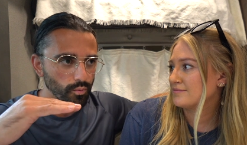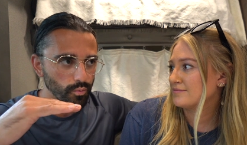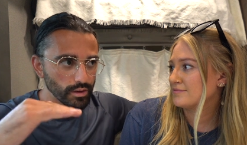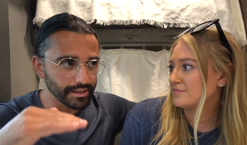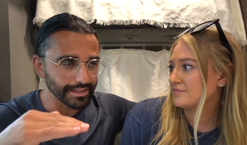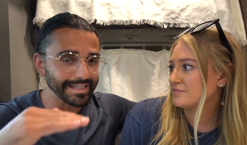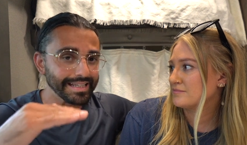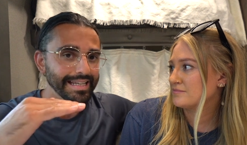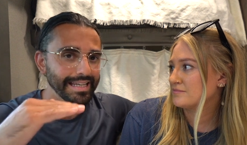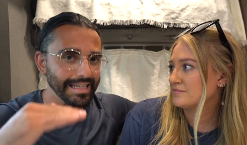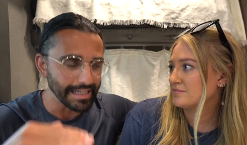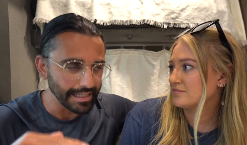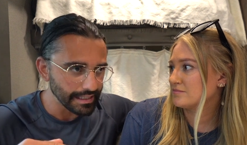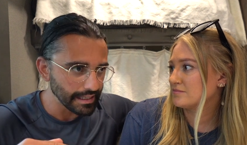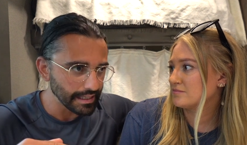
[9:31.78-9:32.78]
Speaker 1: really
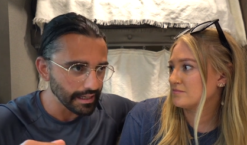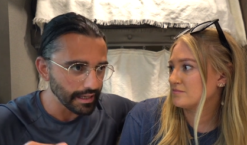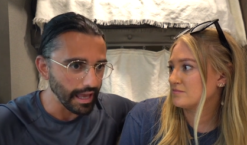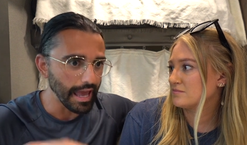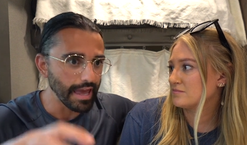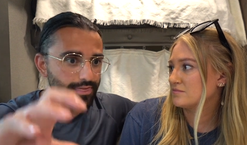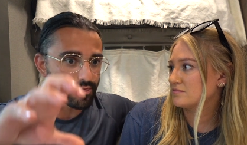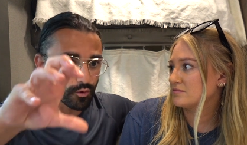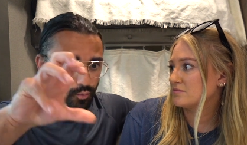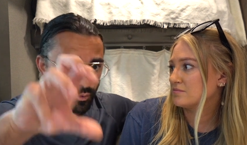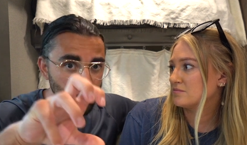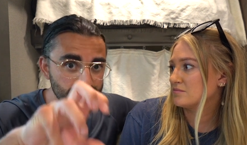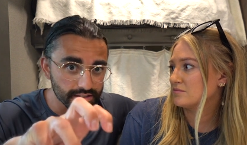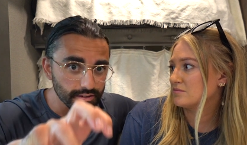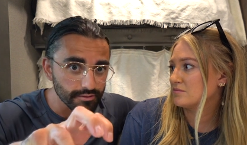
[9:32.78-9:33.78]
needing. And the
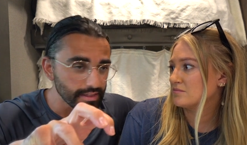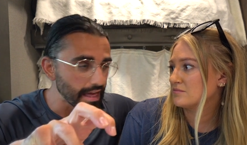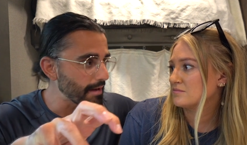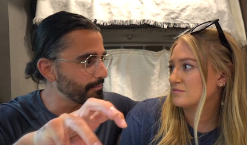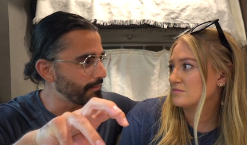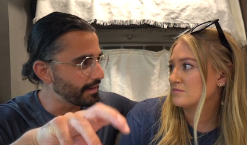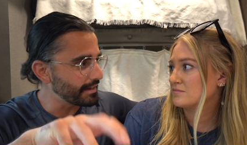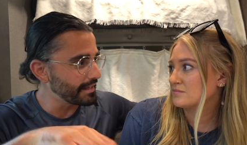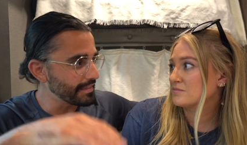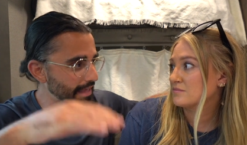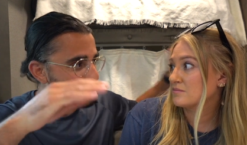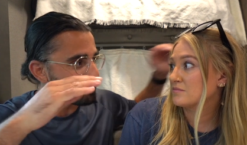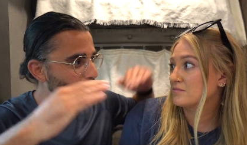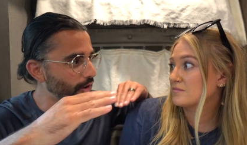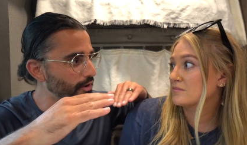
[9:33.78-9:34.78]
rest of that money,
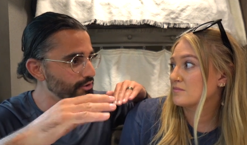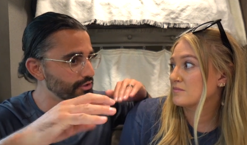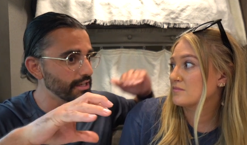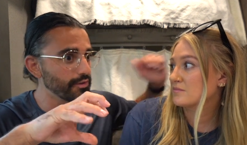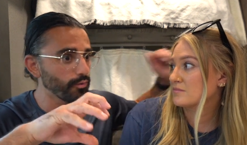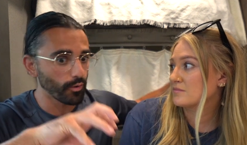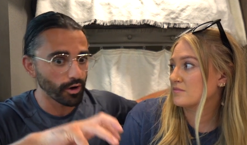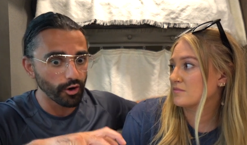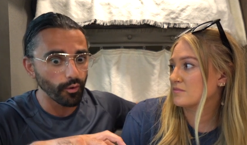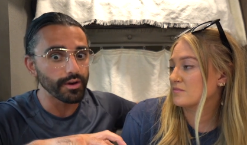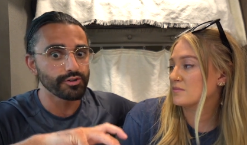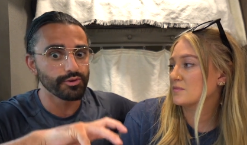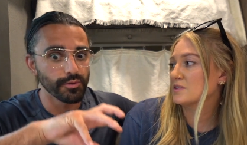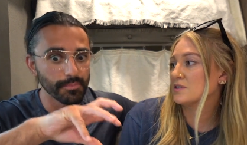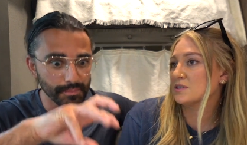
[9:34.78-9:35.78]
that margin, we're
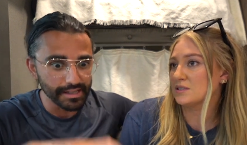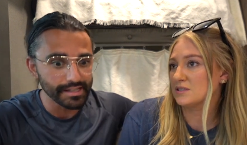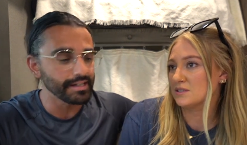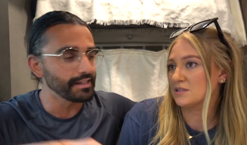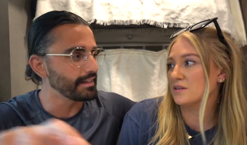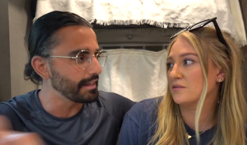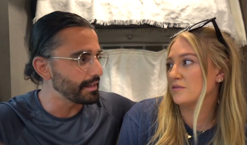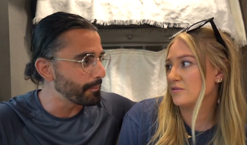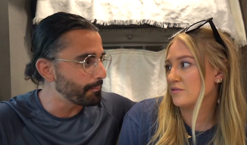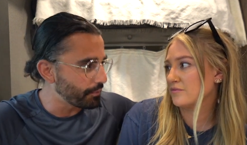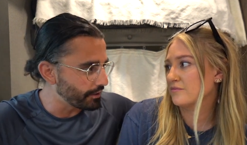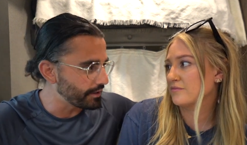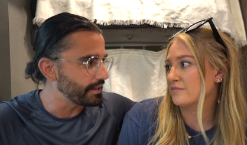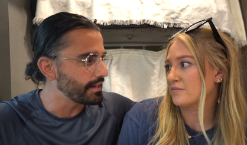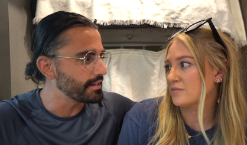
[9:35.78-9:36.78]
going to, immediately
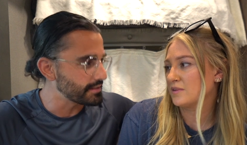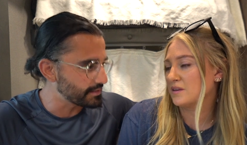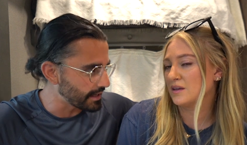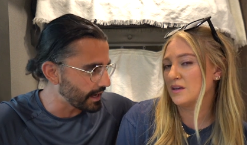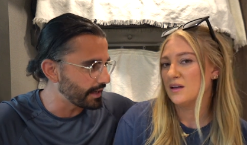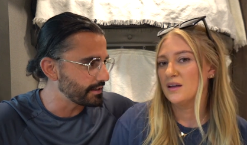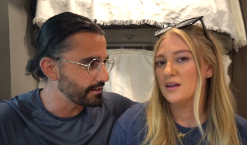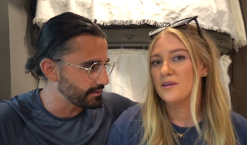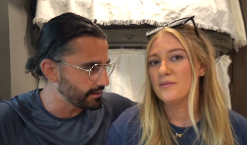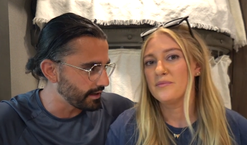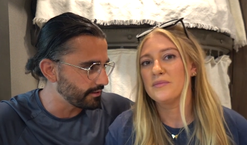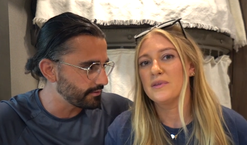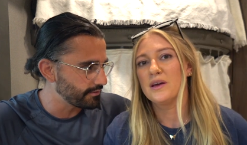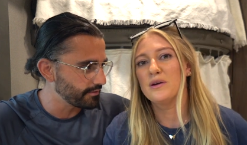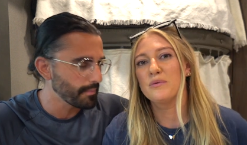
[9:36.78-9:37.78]
put it aside to
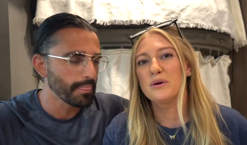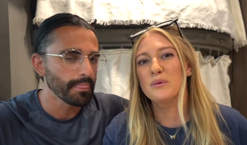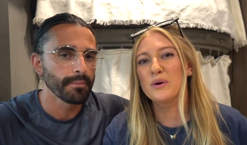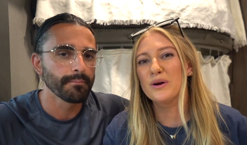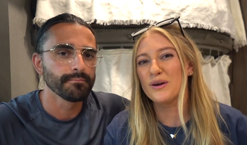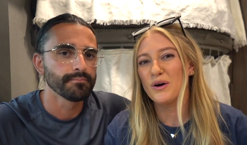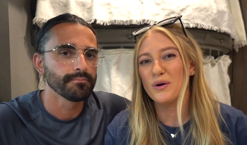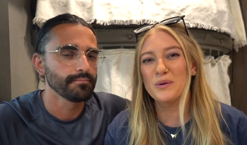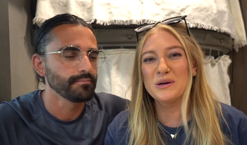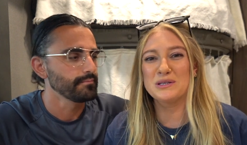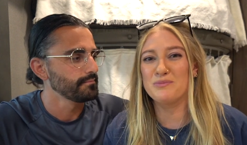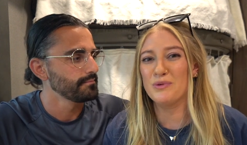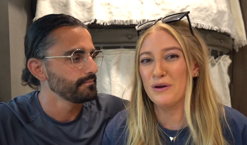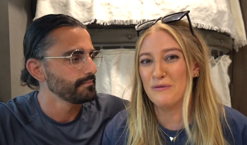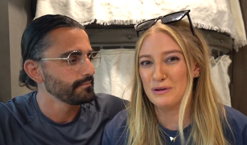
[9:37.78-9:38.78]
save.
Speaker 2: And we weren't
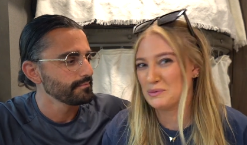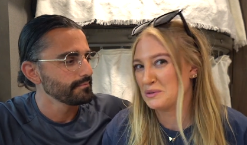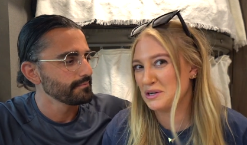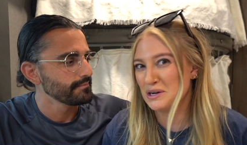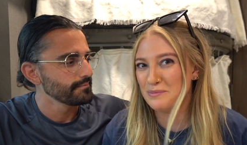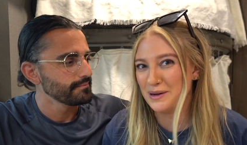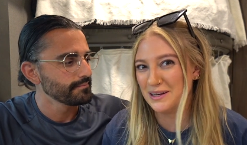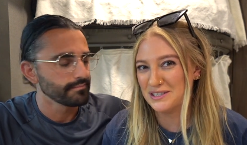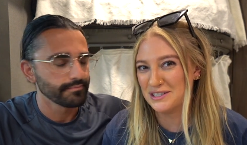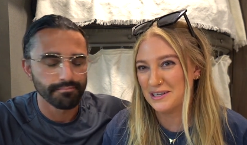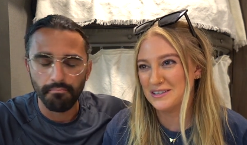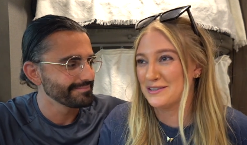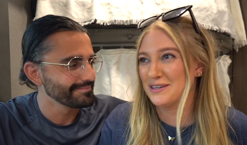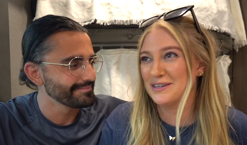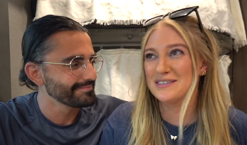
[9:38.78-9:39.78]
always perfect with our
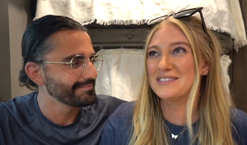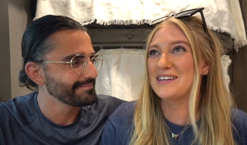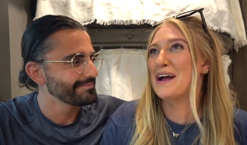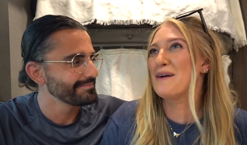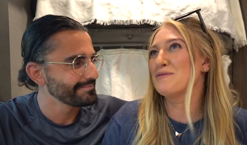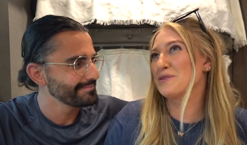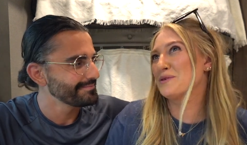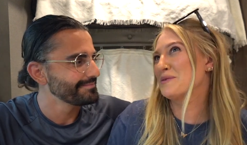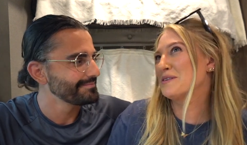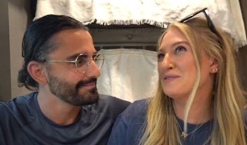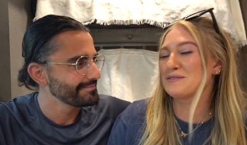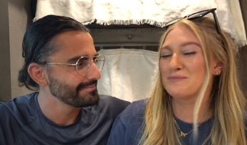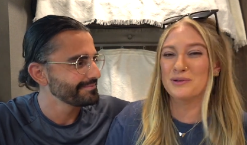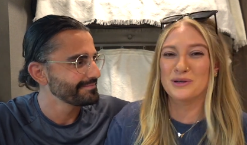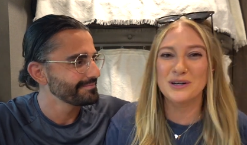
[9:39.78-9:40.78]
budget. There's times where
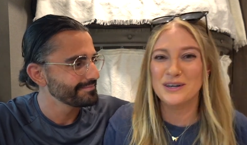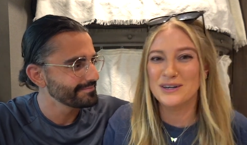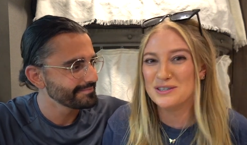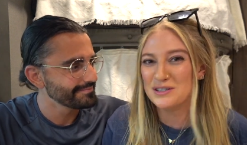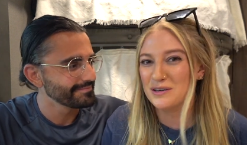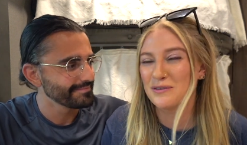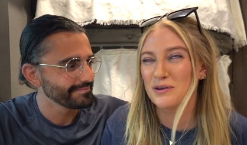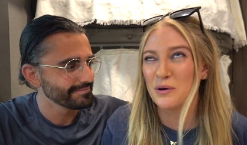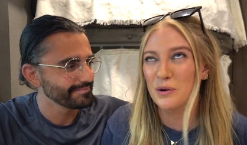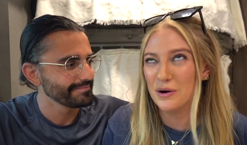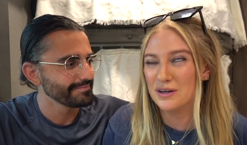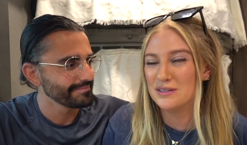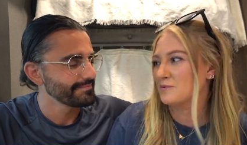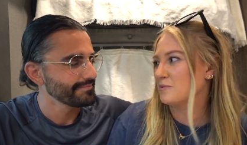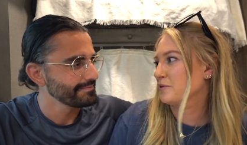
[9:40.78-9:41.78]
we've splurged, of
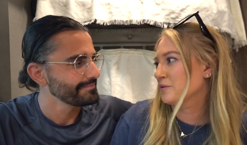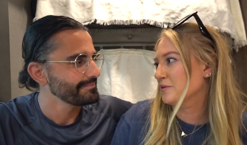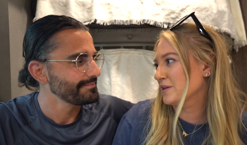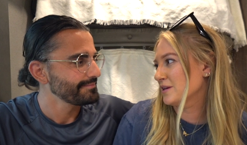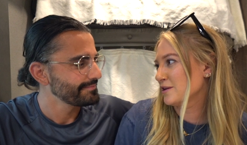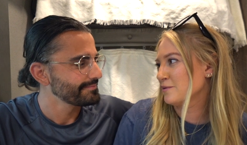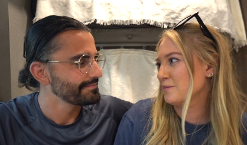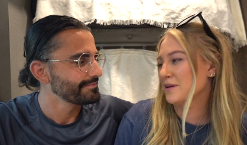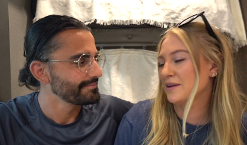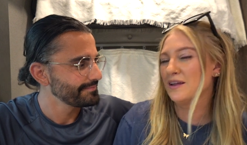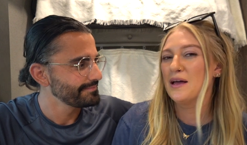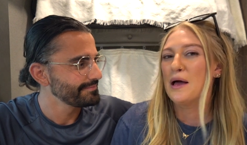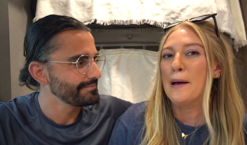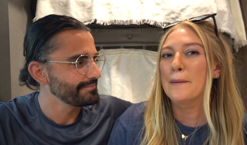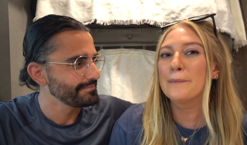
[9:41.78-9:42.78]
course, we're only
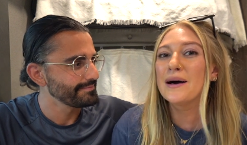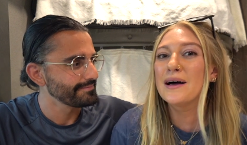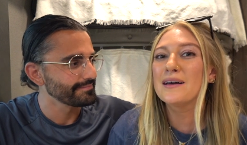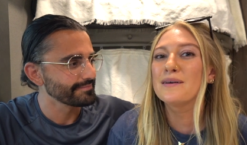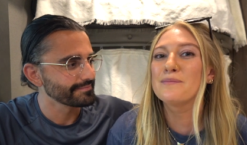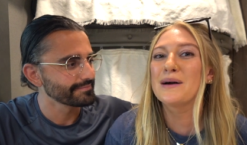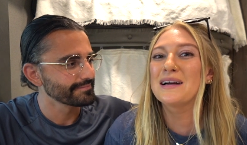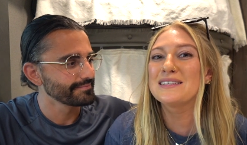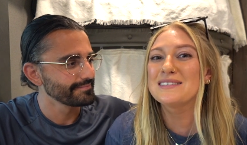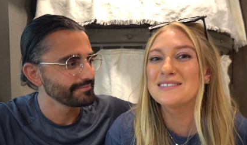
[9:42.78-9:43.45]
human, but by